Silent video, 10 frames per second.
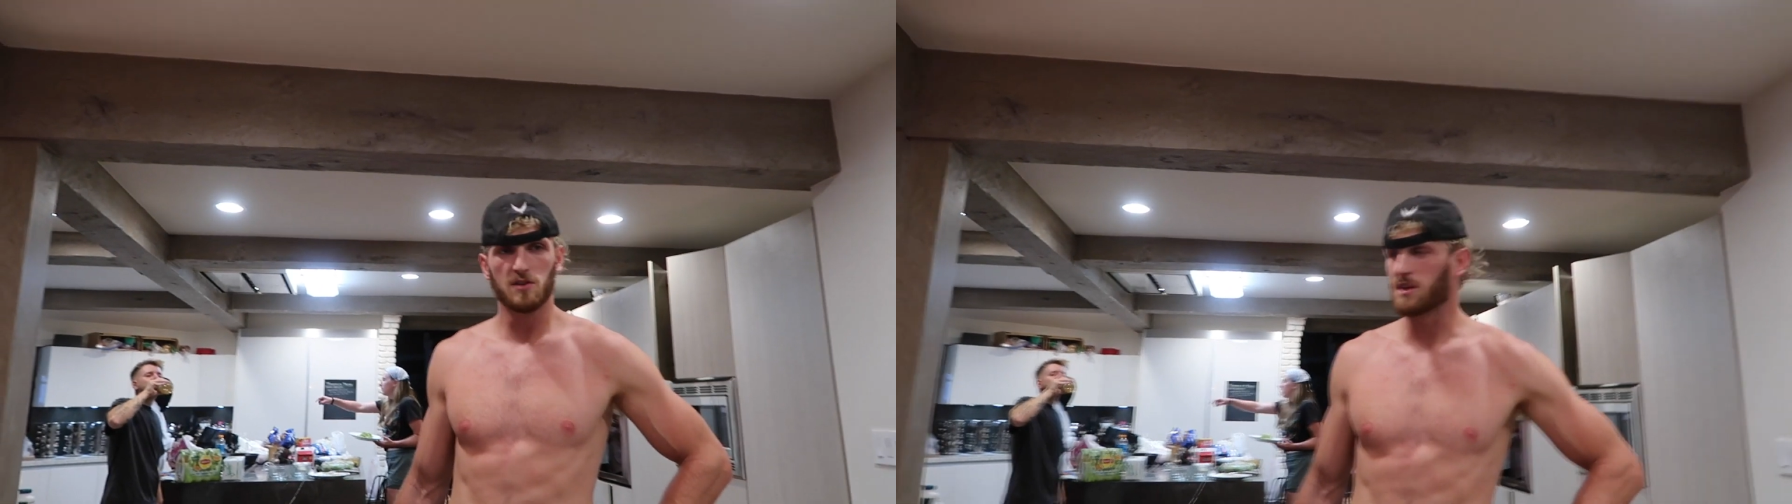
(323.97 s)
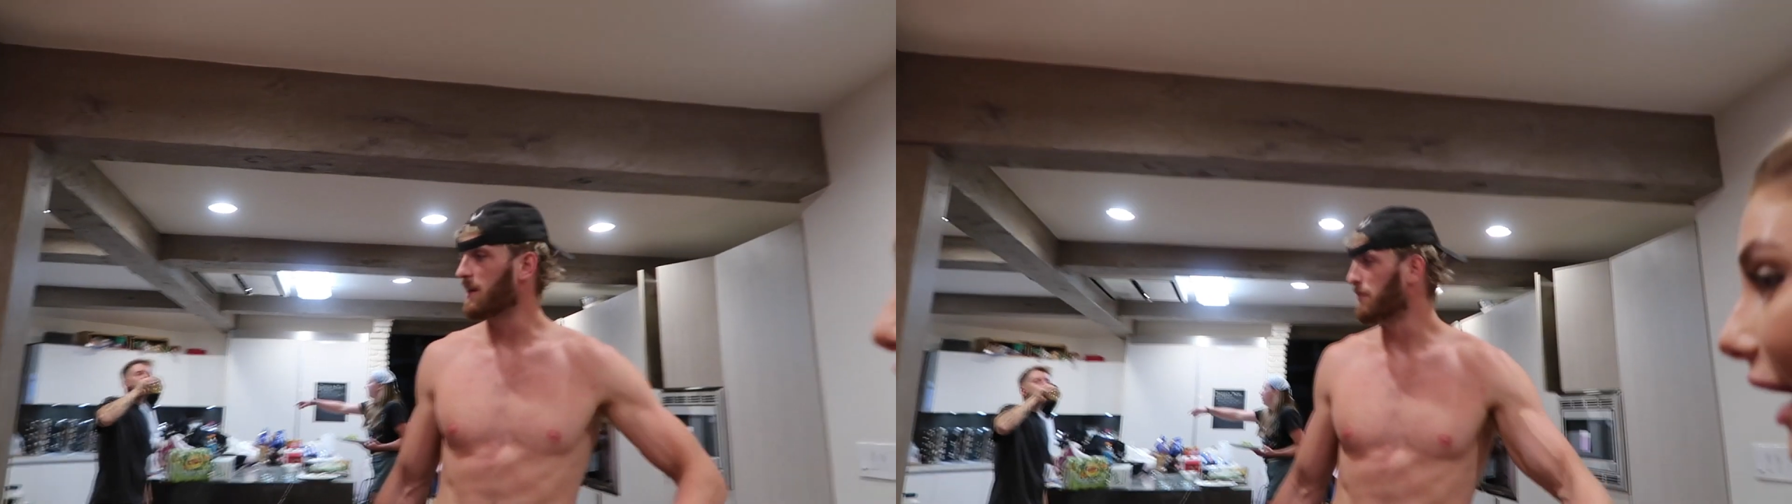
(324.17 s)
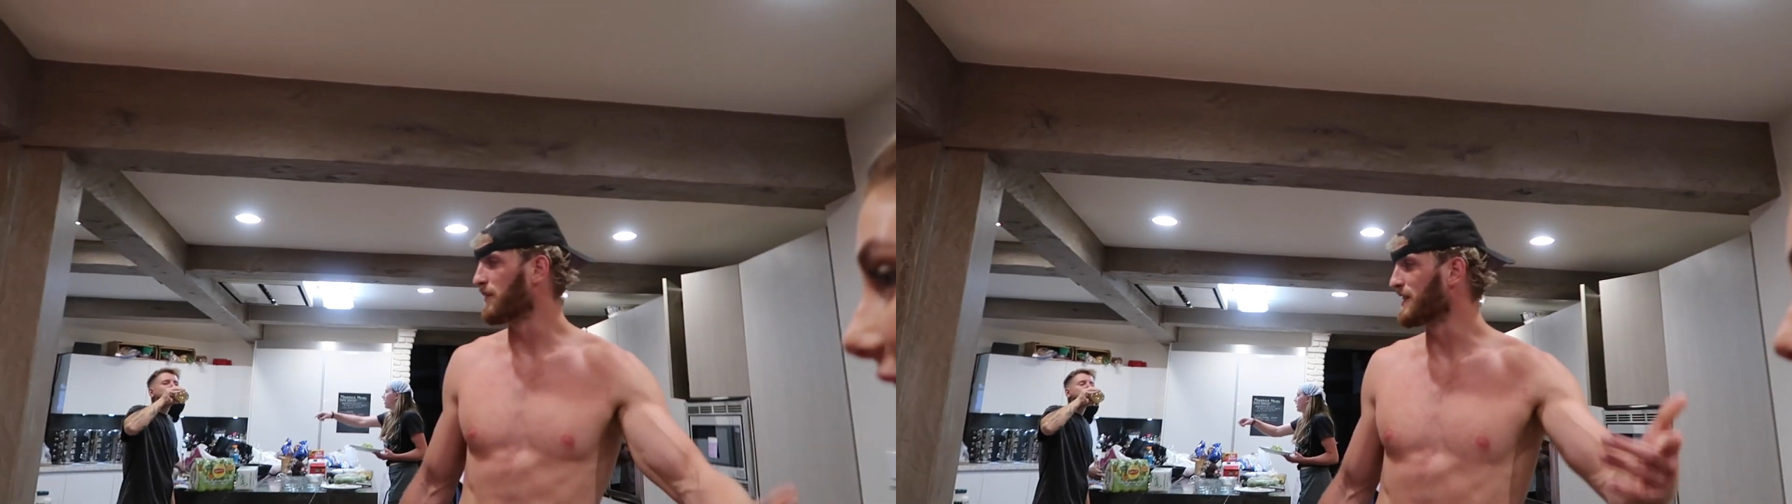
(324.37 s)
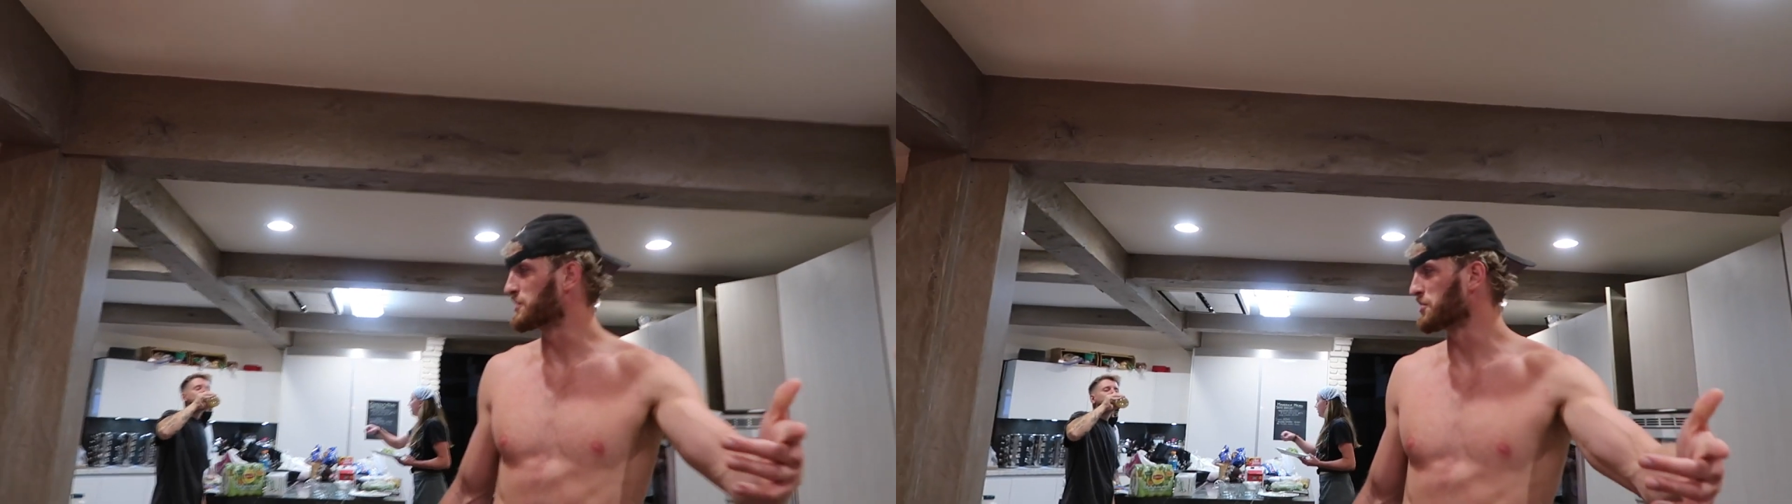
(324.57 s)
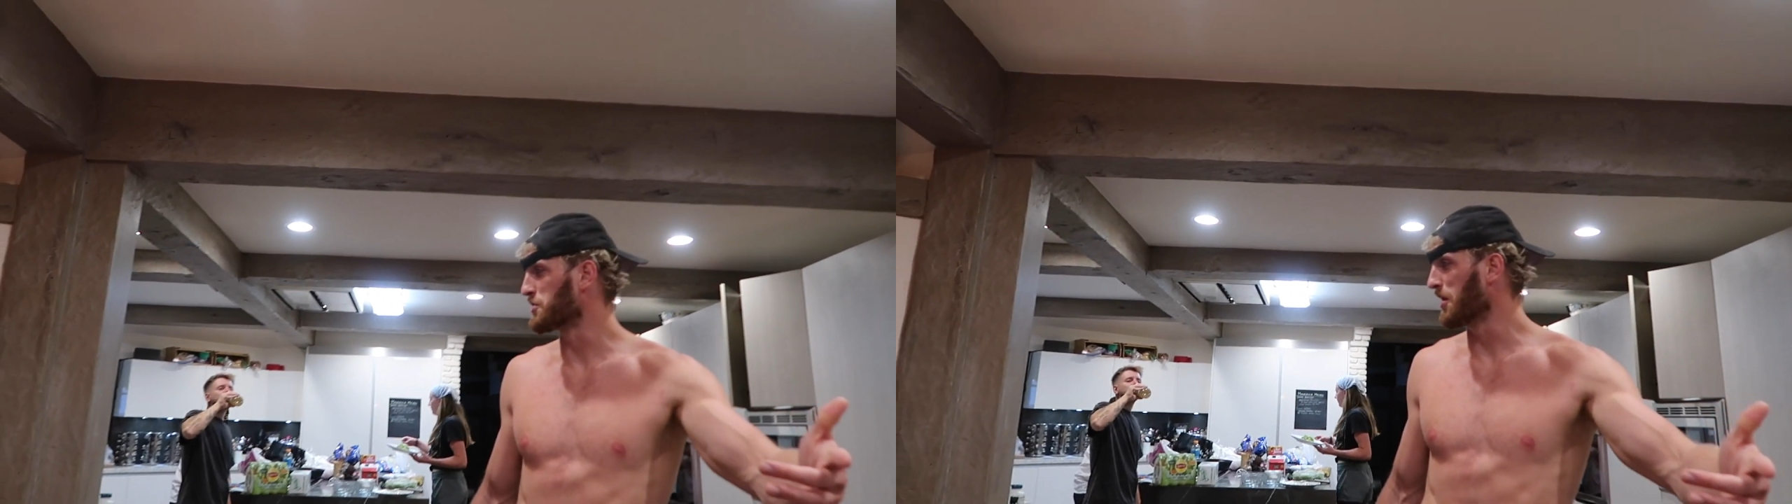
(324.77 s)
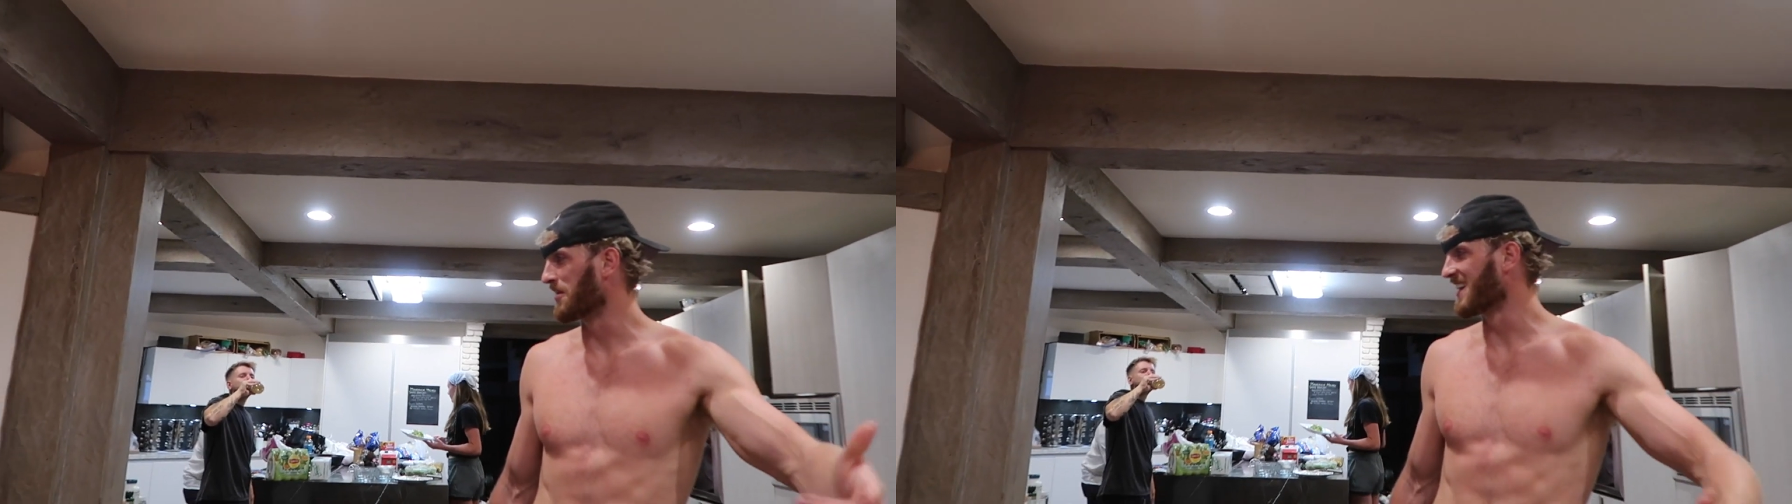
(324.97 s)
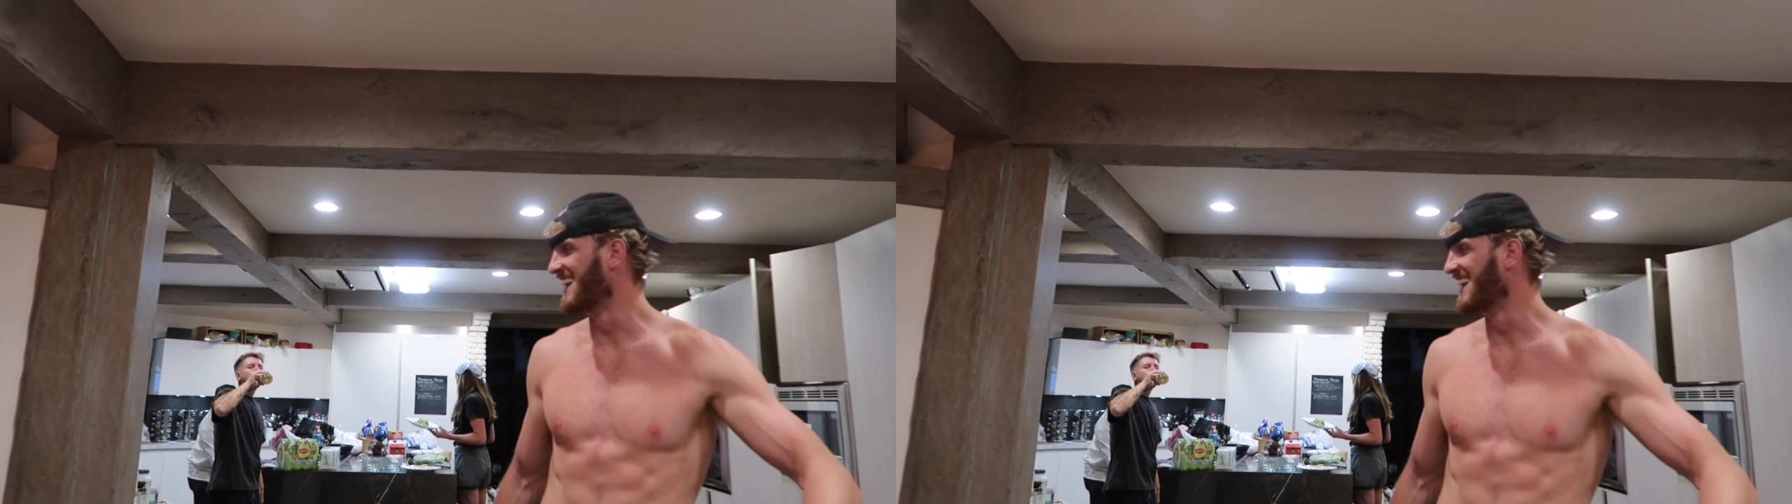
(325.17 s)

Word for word: There's no end to that joke.